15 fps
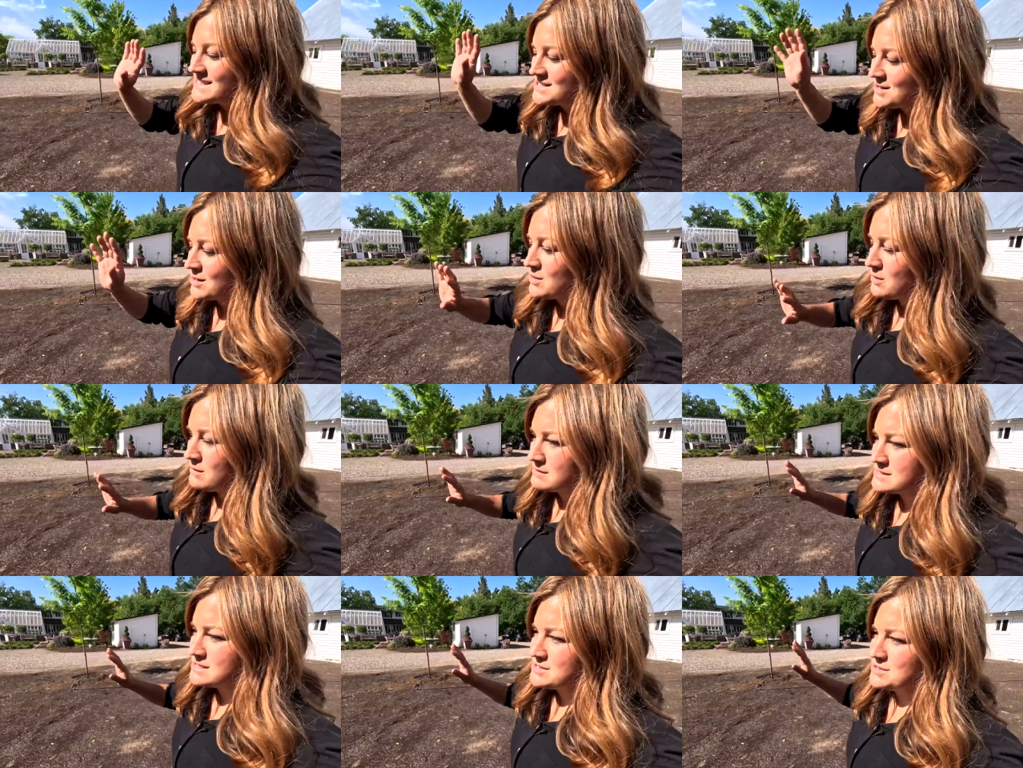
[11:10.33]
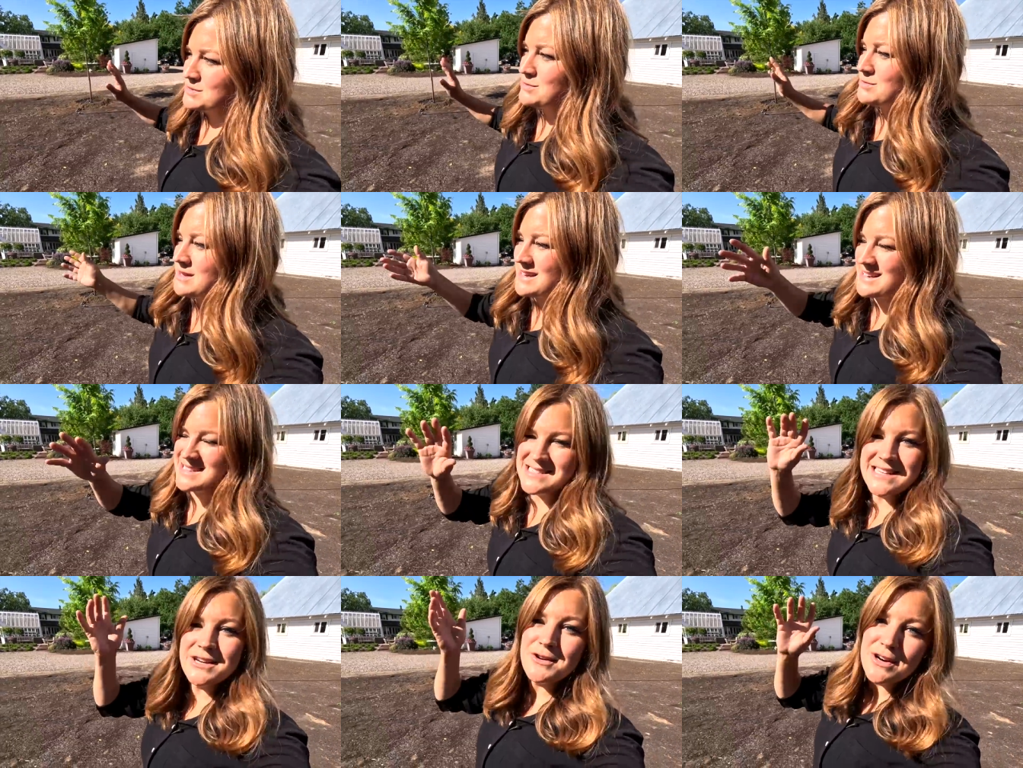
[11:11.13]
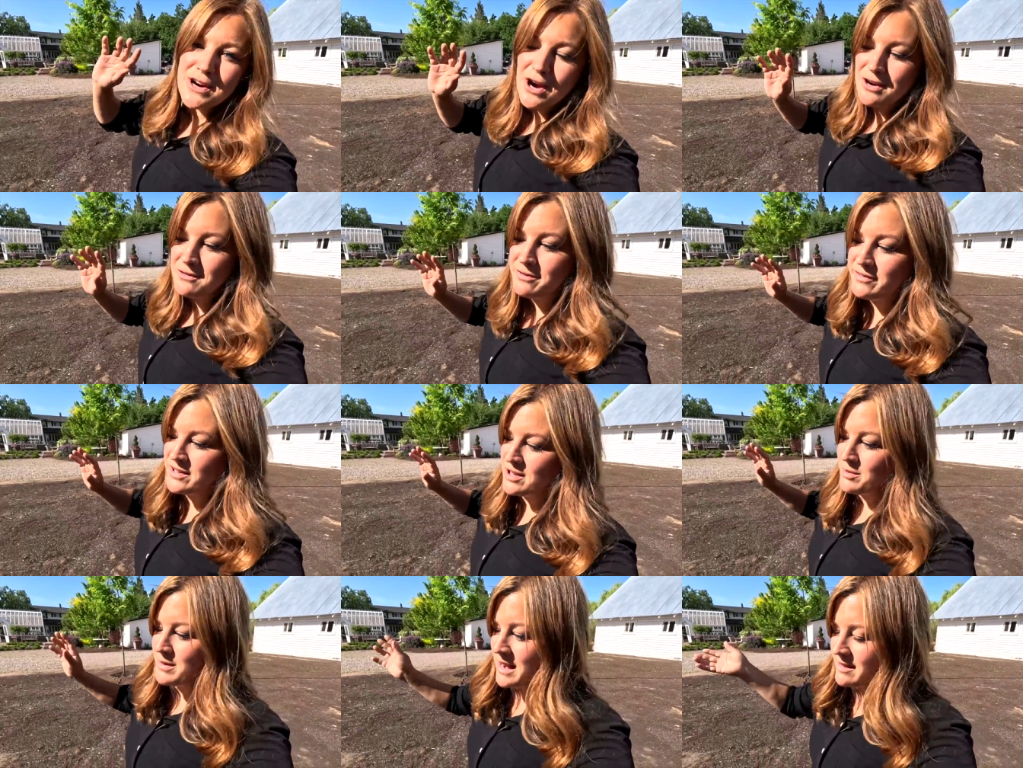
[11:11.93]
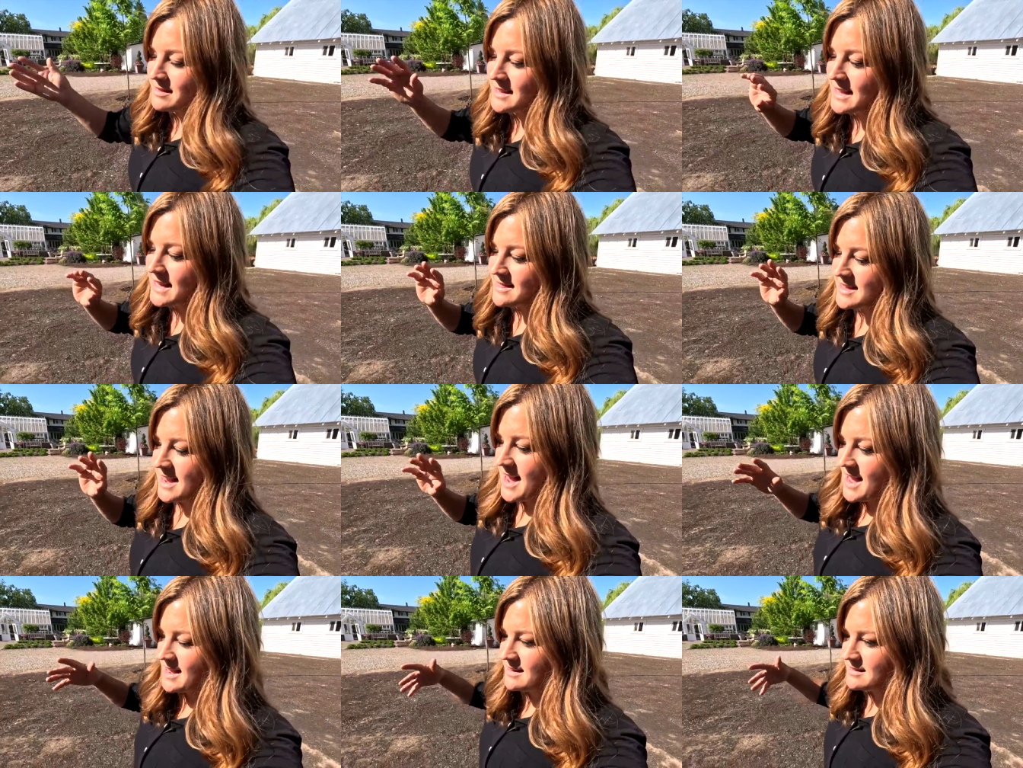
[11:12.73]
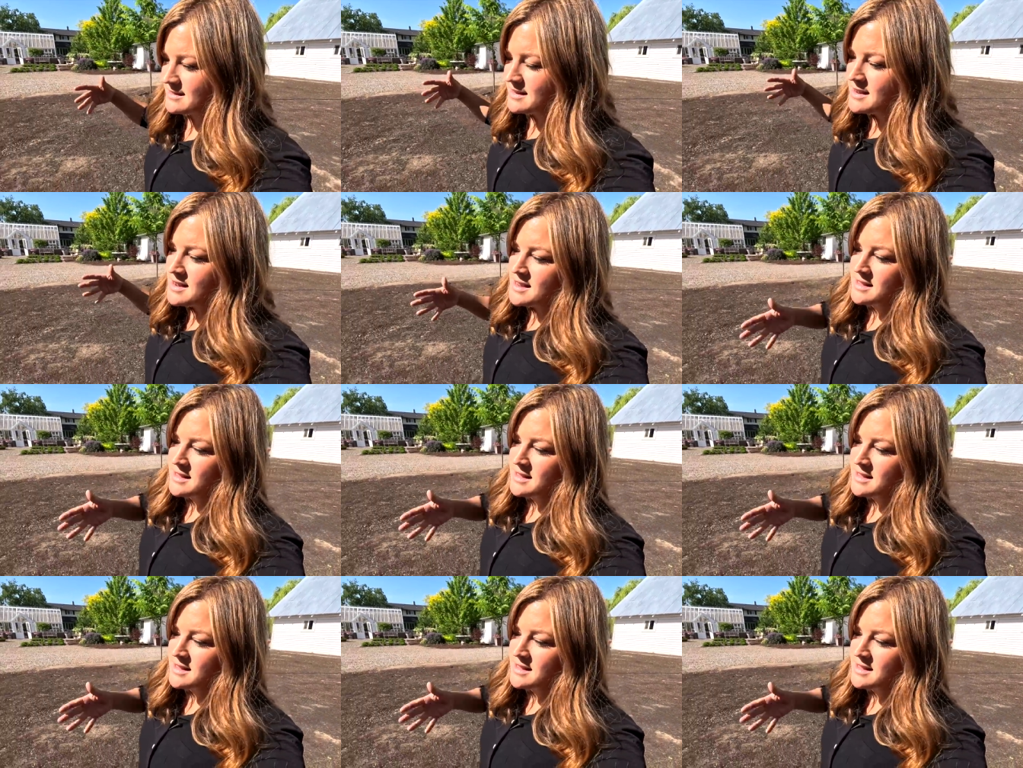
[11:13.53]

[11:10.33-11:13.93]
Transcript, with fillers: isn't our goal to do like a secret garden feel, but I think in the end,